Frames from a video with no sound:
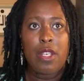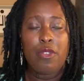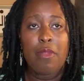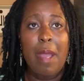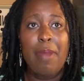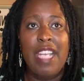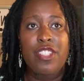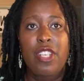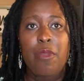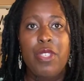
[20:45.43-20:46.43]
You remember I
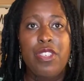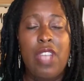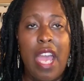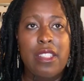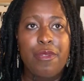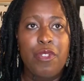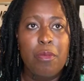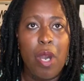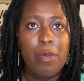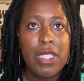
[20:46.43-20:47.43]
shared with you guys a few
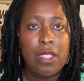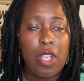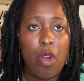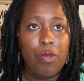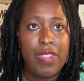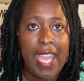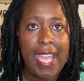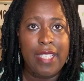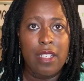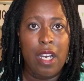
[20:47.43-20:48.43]
moments ago
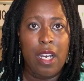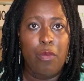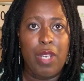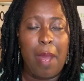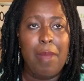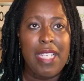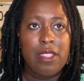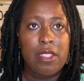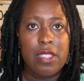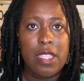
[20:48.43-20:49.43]
that when I made
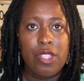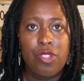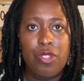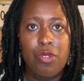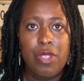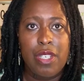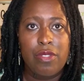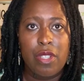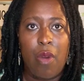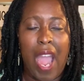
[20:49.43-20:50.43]
the decision 2
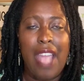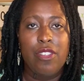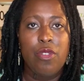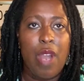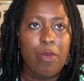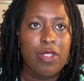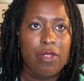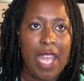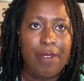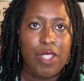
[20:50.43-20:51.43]
years ago, I knew I was
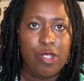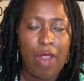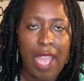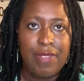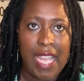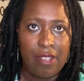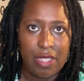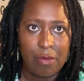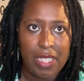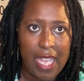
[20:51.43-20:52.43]
going to have to drive down
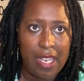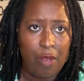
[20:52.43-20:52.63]
some debt.